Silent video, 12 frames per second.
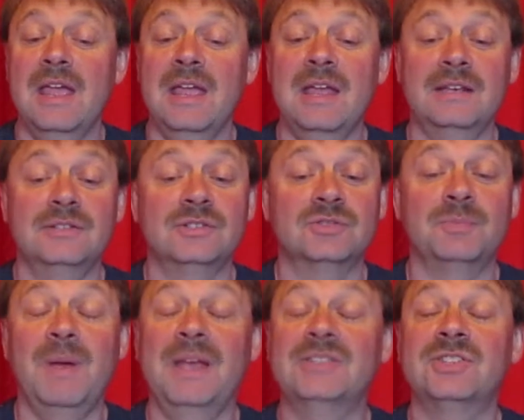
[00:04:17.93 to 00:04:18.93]
It
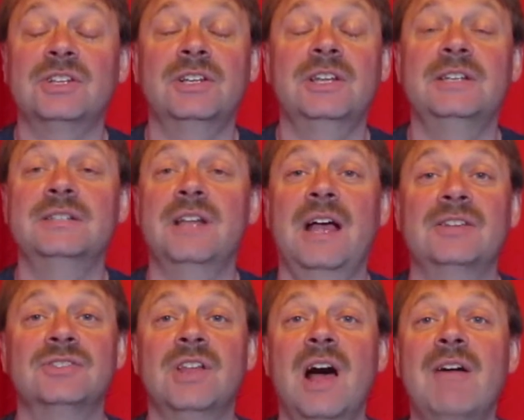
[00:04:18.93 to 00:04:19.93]
just basically
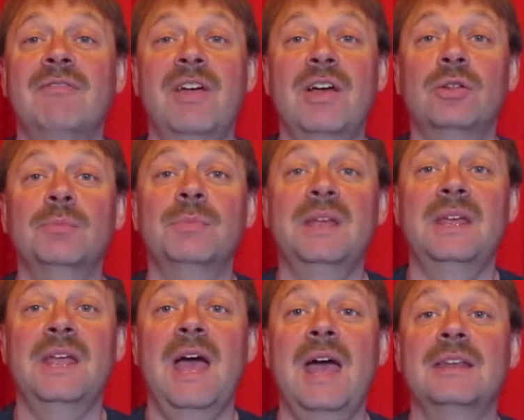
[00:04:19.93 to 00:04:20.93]
has not failed me
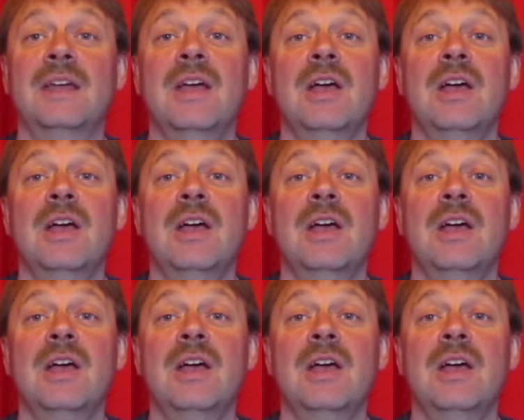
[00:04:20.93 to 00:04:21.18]
yet.